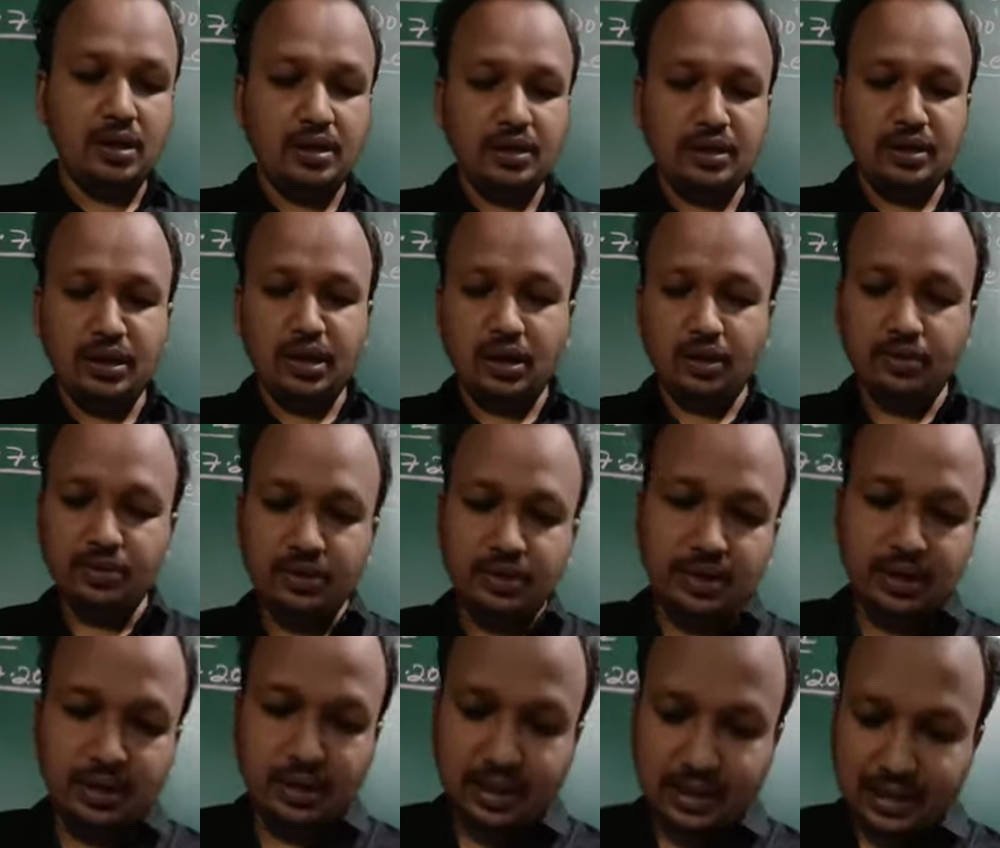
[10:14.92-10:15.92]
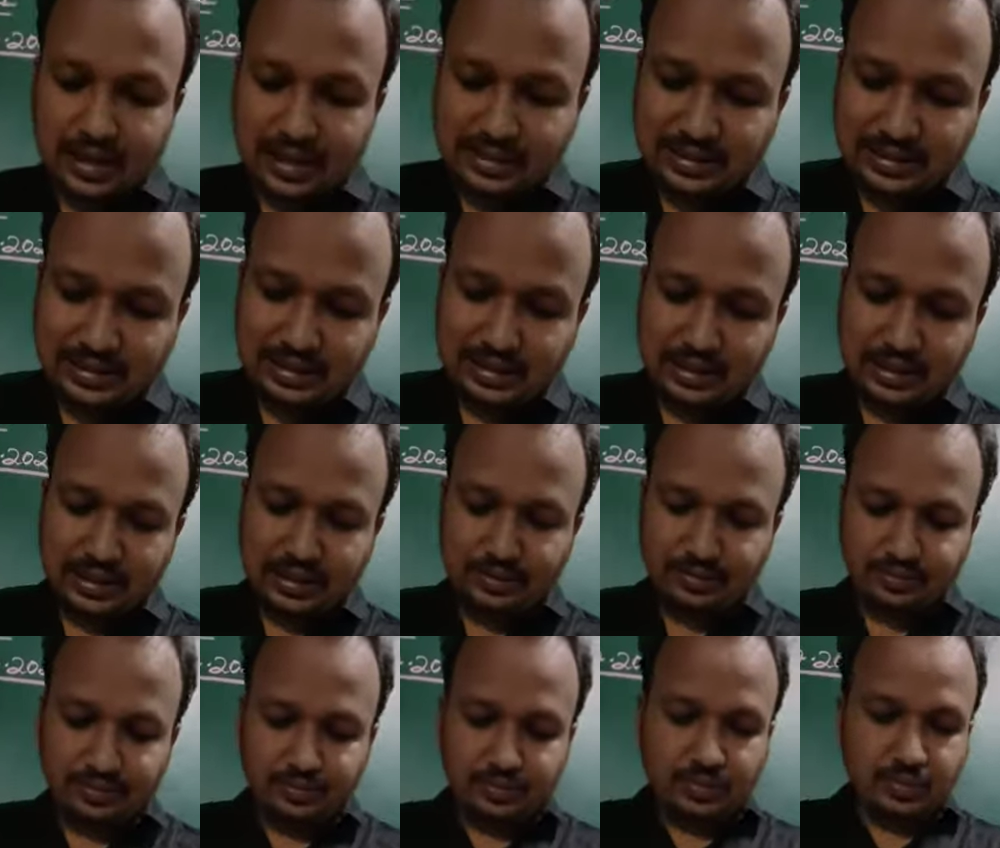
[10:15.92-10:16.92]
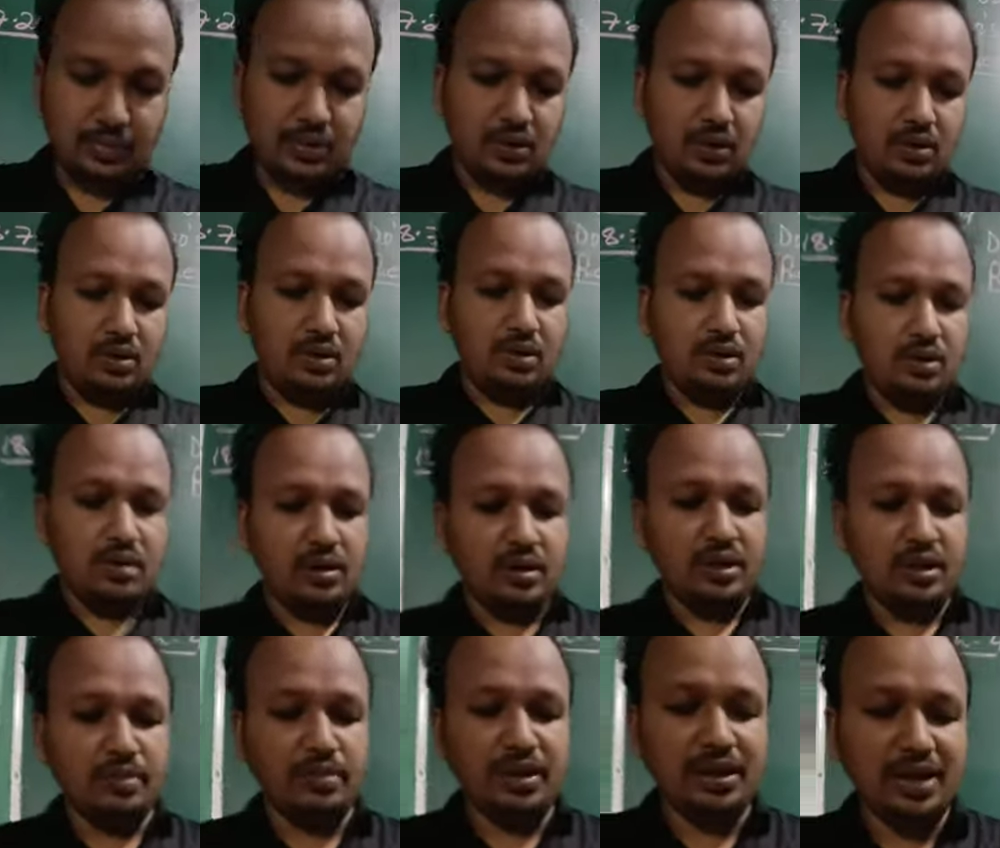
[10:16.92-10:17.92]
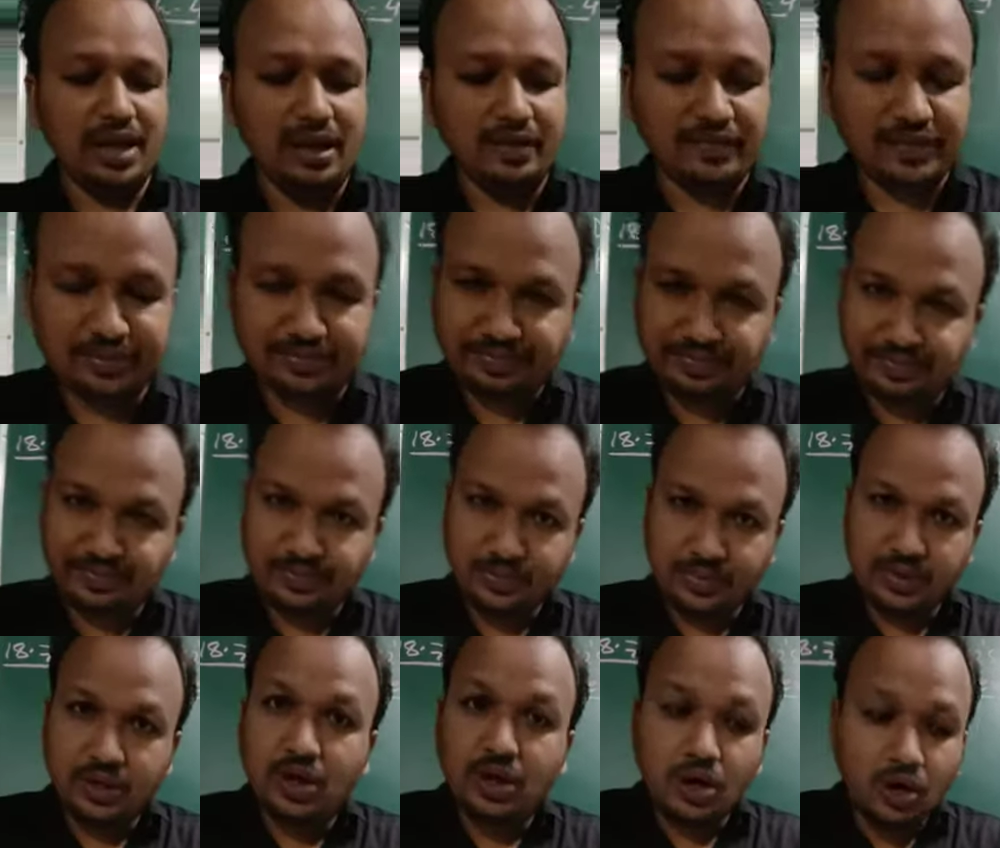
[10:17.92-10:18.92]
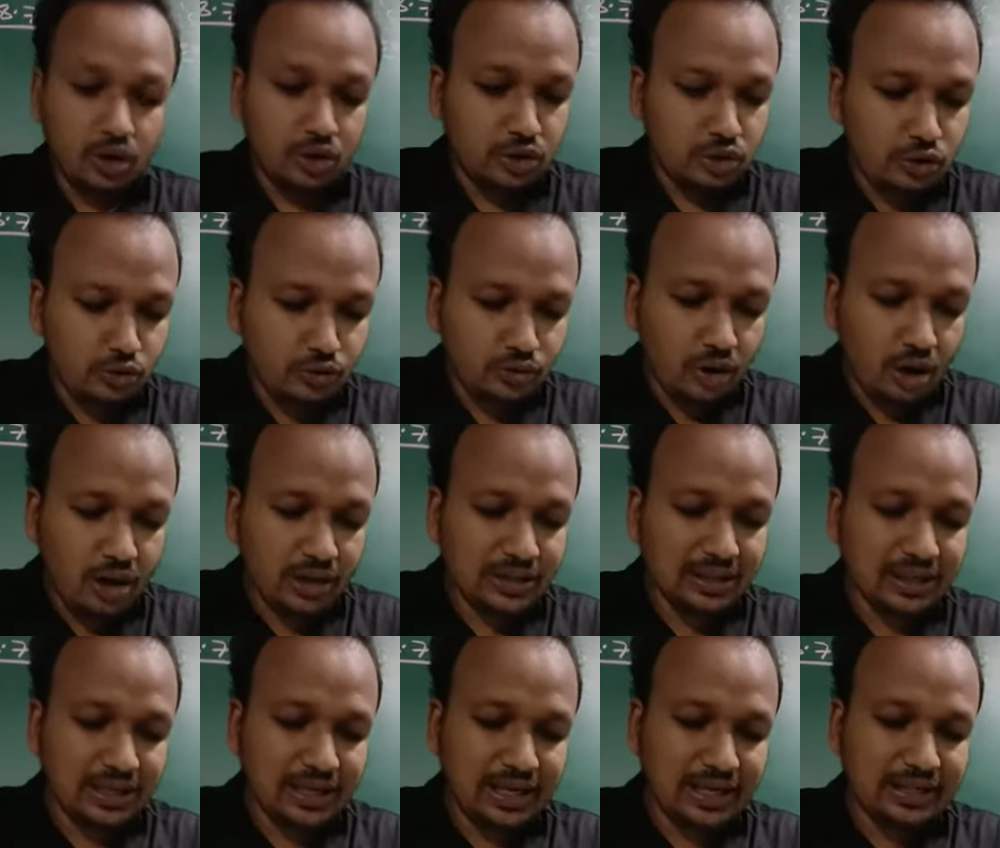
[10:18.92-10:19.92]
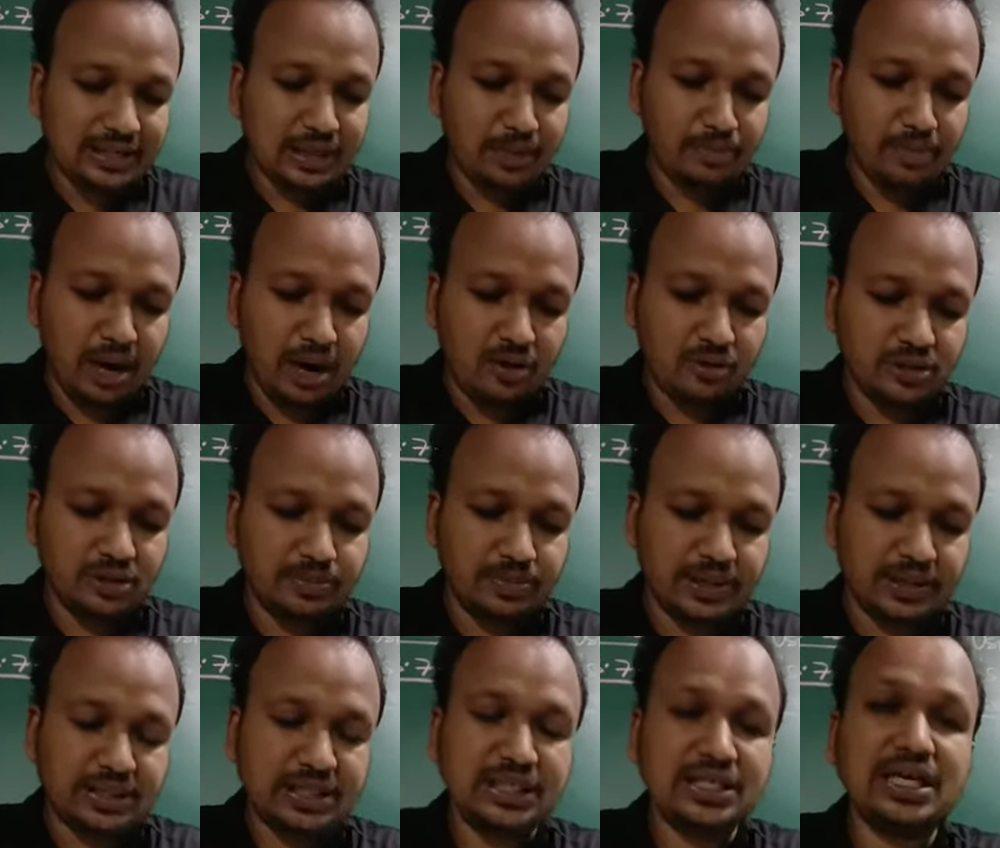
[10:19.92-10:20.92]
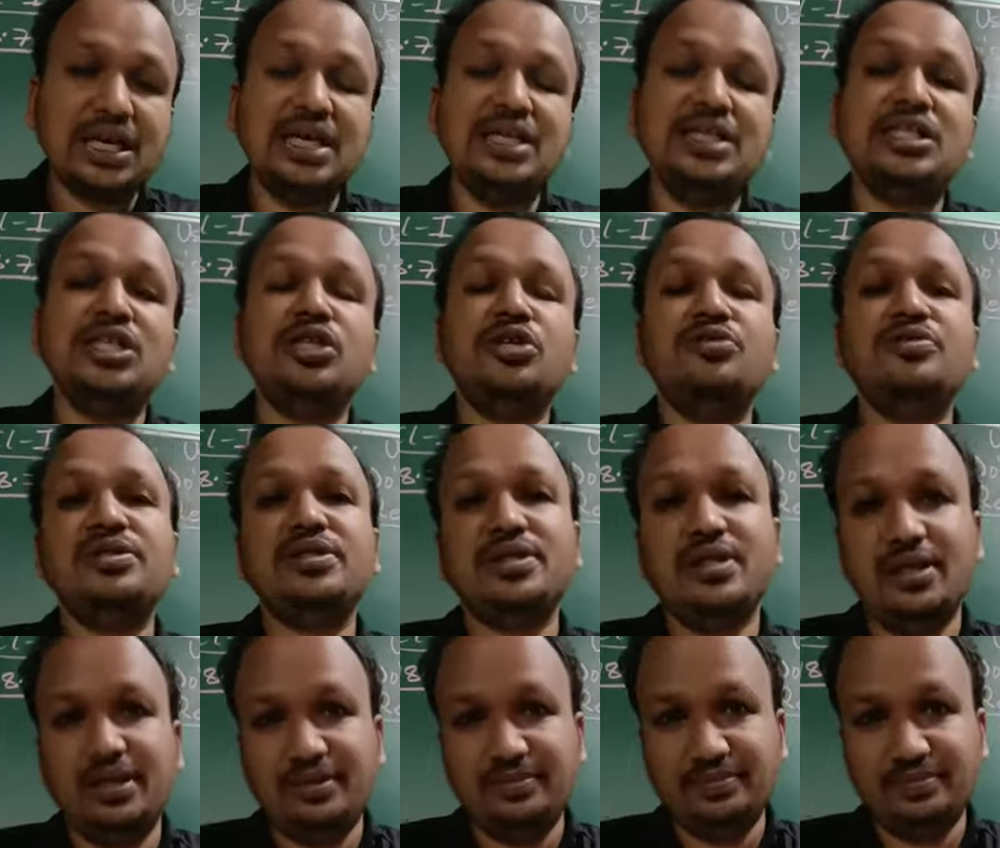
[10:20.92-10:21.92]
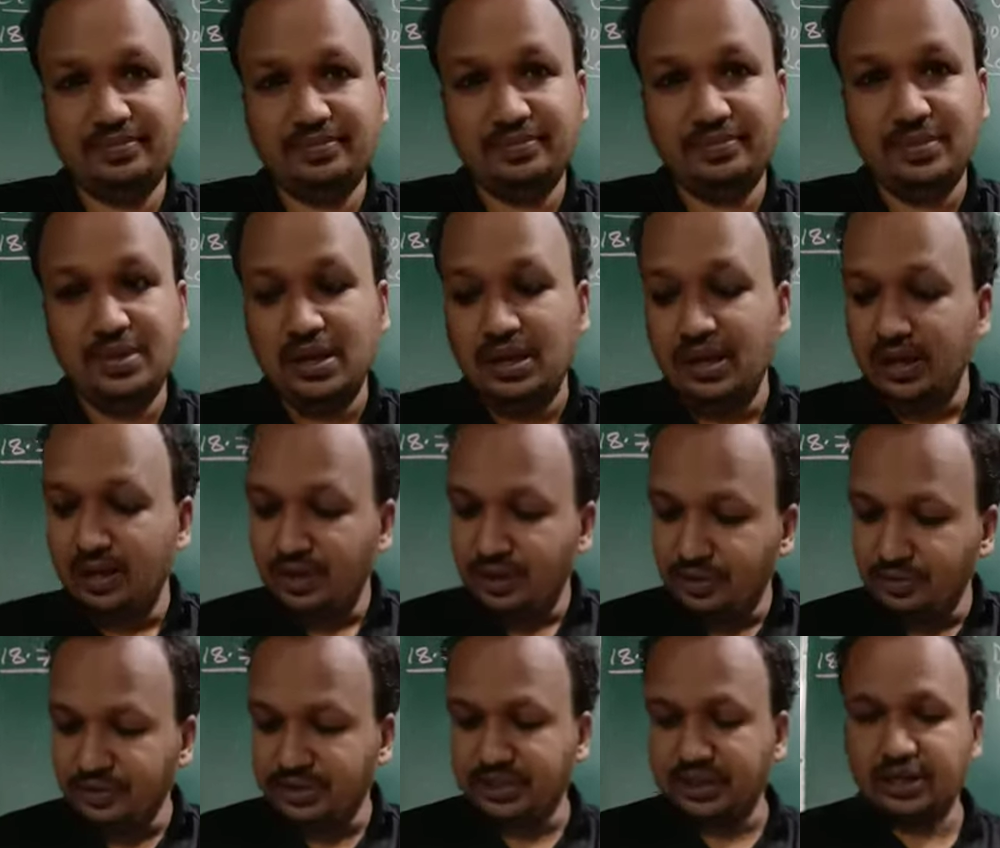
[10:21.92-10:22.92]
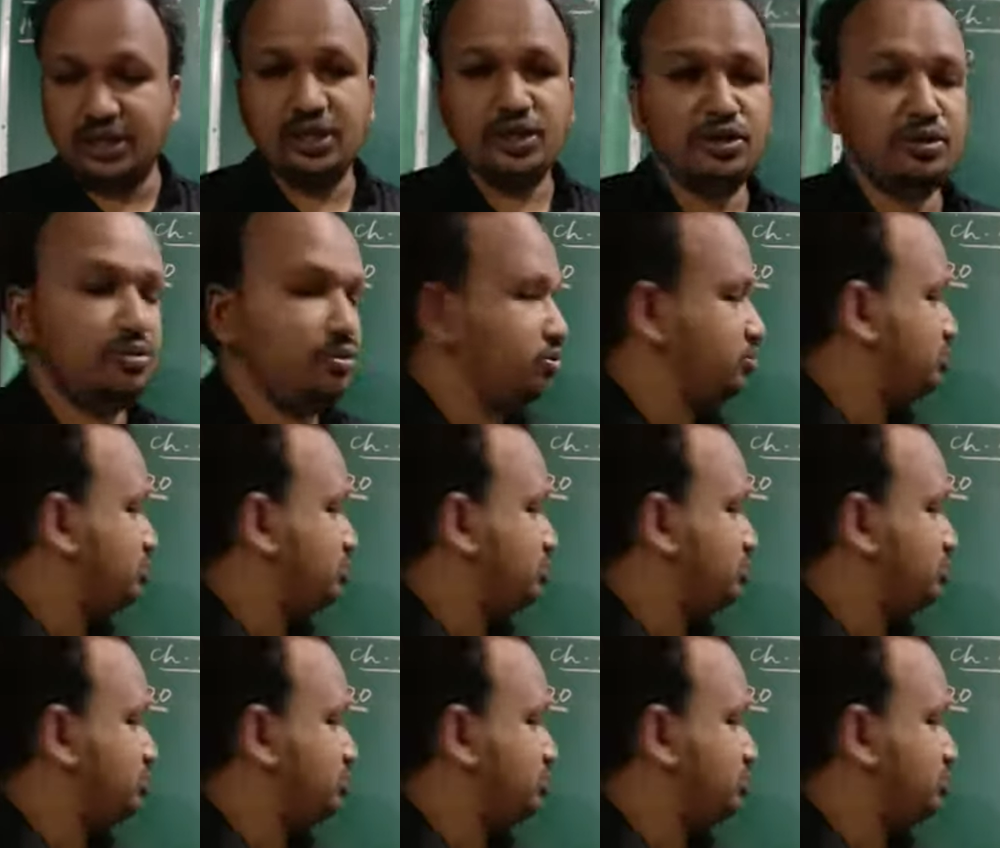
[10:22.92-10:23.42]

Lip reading: Now, let's see number 11. Do not click the mouse button continuously. You see, you know,